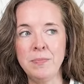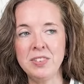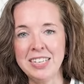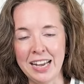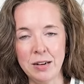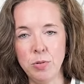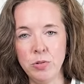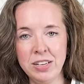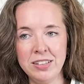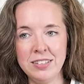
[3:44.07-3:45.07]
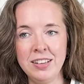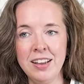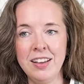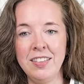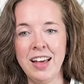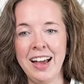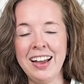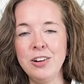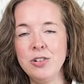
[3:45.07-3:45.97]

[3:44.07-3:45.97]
data points that I know